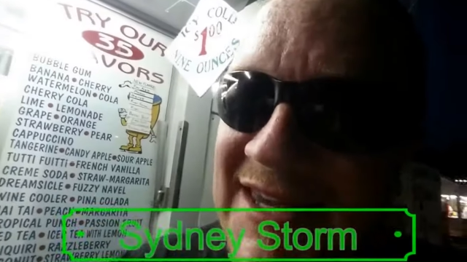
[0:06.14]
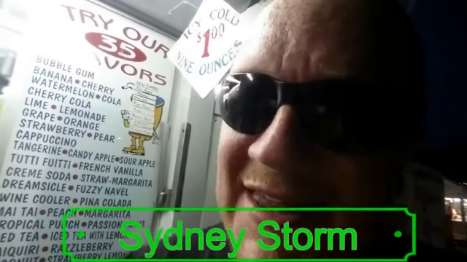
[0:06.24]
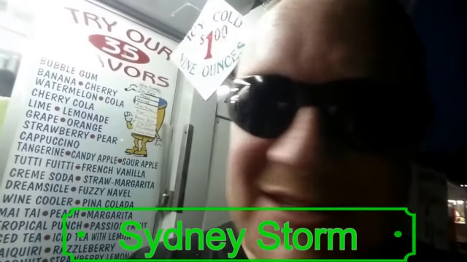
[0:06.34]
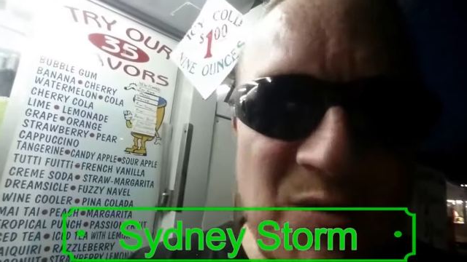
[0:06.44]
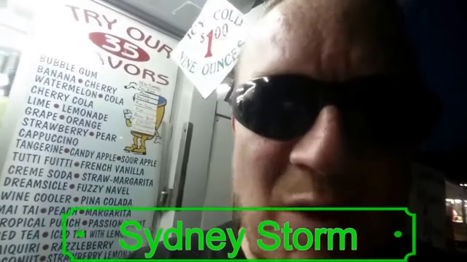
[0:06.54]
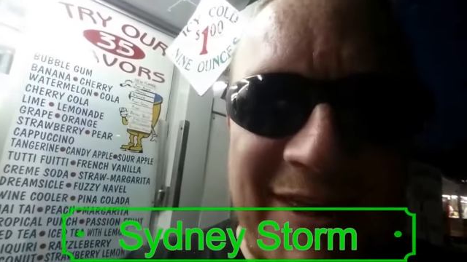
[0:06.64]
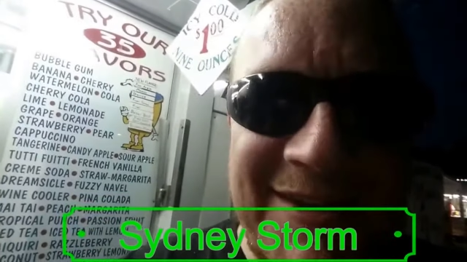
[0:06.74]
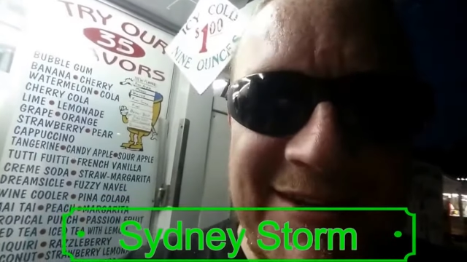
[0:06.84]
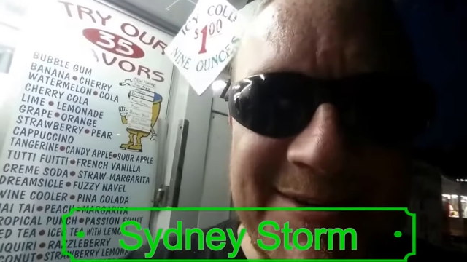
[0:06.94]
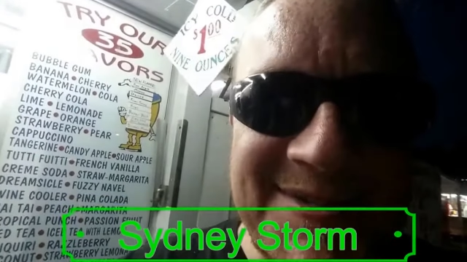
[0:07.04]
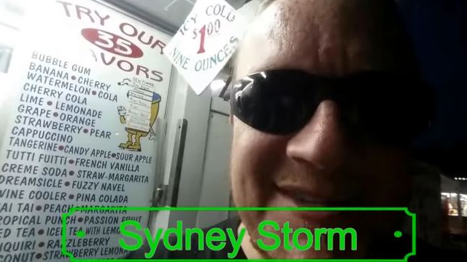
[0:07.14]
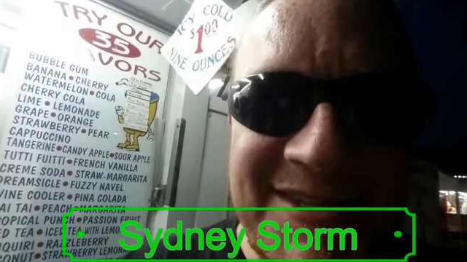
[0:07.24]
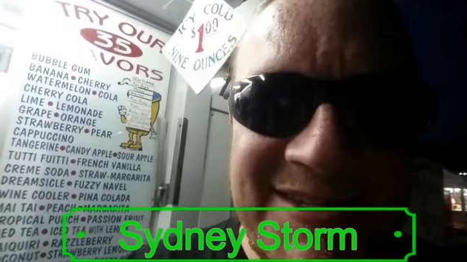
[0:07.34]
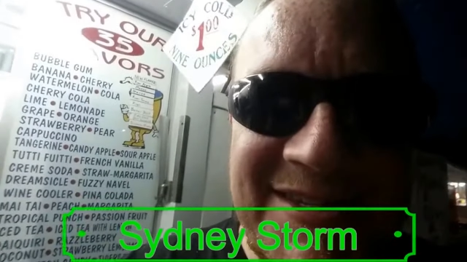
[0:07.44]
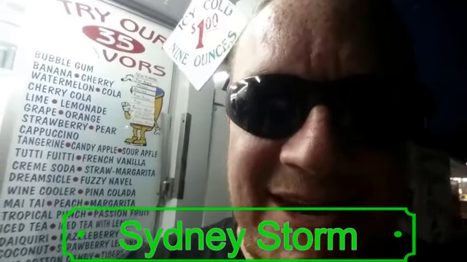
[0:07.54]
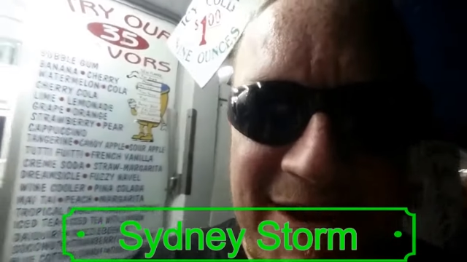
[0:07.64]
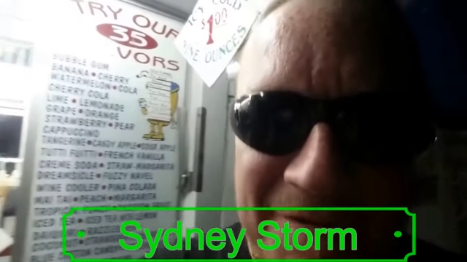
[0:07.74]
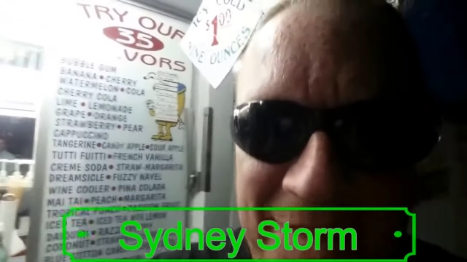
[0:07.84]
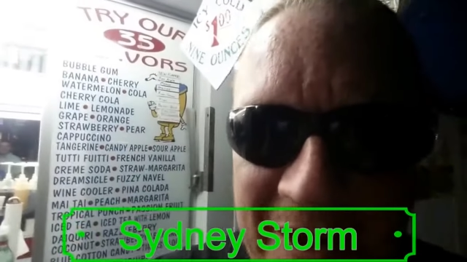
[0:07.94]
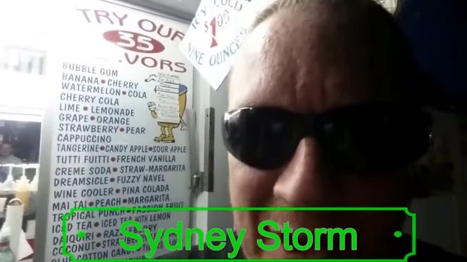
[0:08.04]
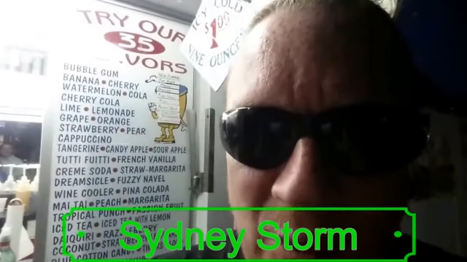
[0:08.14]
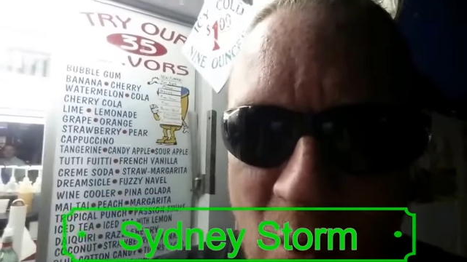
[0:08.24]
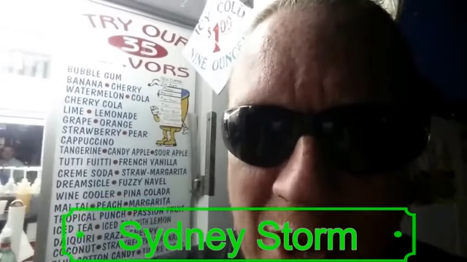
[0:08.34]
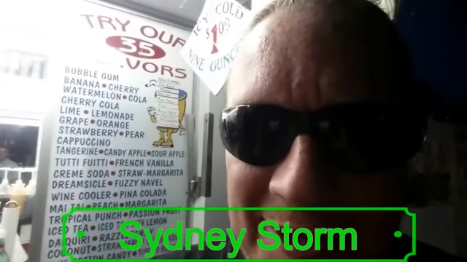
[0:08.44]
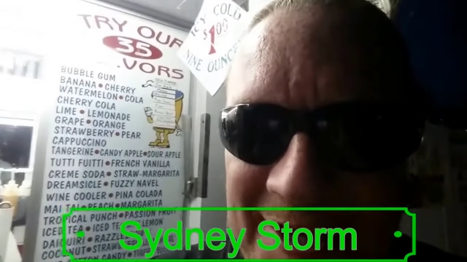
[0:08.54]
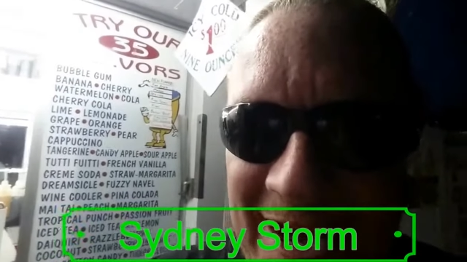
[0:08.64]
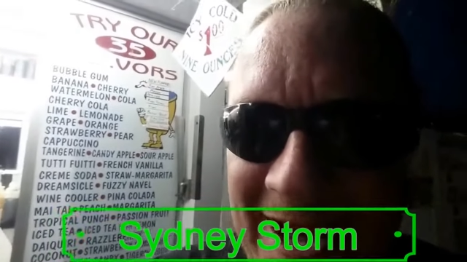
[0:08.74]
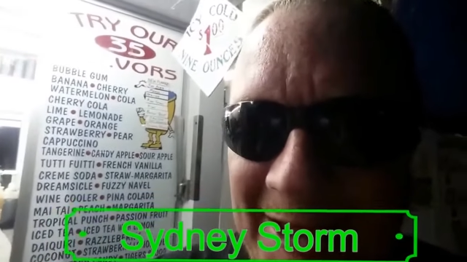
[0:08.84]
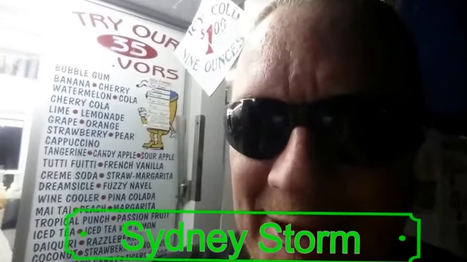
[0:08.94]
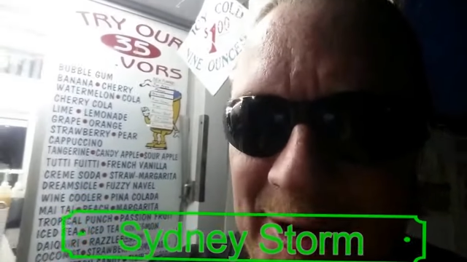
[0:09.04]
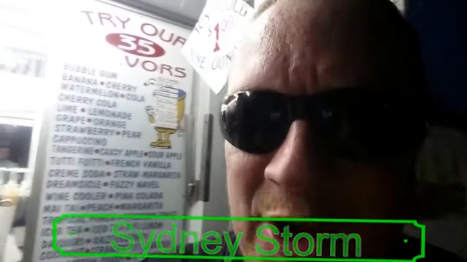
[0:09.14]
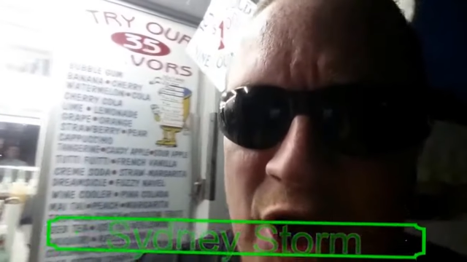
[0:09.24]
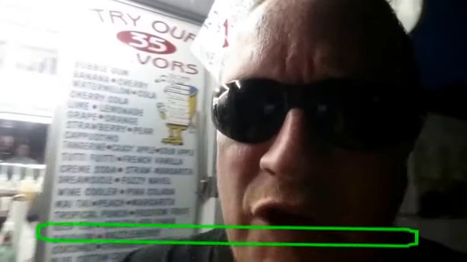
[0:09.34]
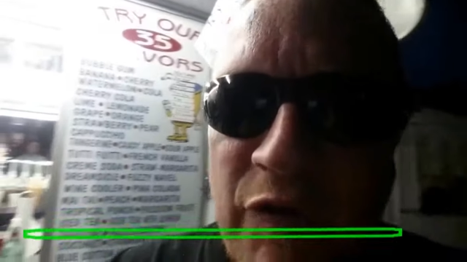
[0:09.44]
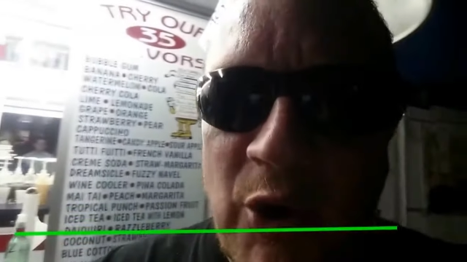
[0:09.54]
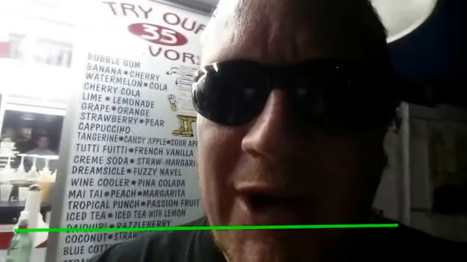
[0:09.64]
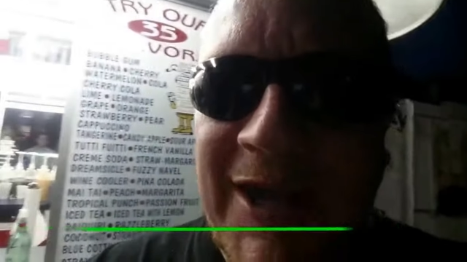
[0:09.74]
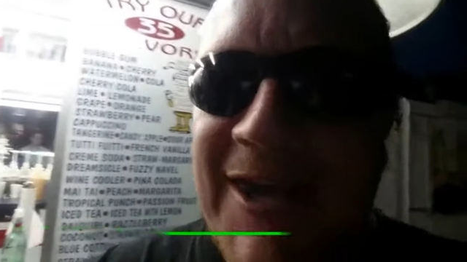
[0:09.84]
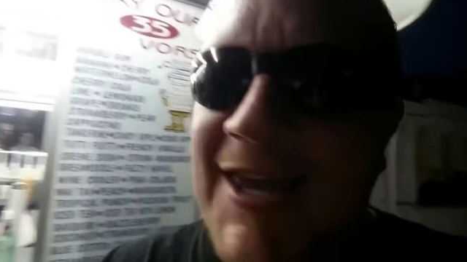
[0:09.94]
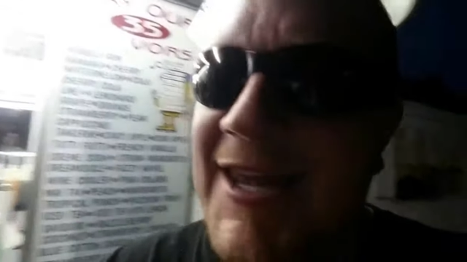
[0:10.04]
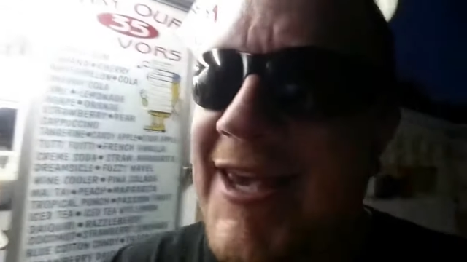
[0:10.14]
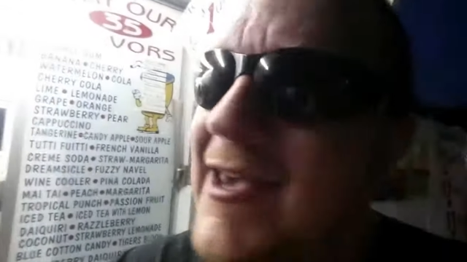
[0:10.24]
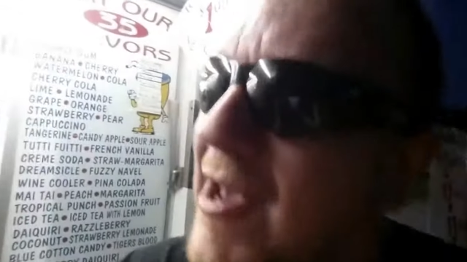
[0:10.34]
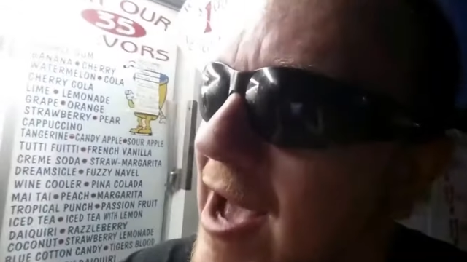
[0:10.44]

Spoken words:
(no speaker visible)